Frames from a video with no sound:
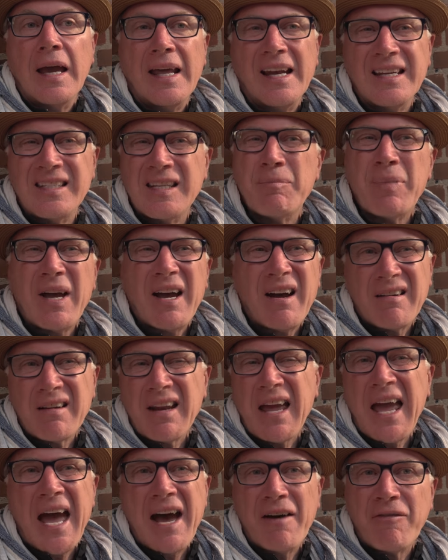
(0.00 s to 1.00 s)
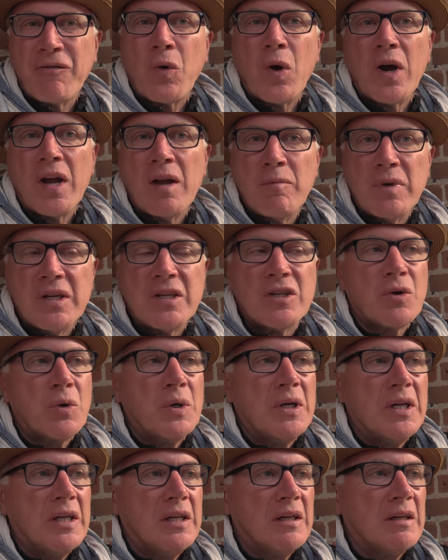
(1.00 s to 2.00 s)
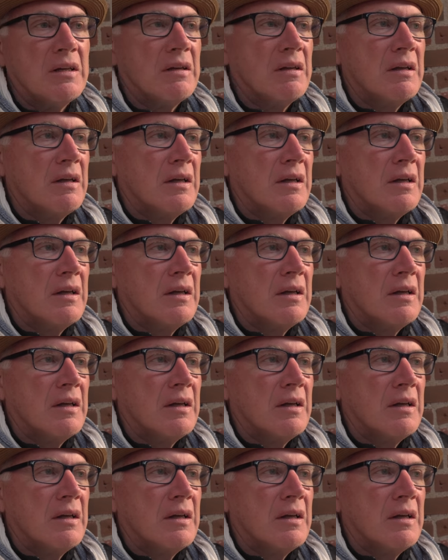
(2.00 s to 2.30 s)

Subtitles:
And it's about halfway between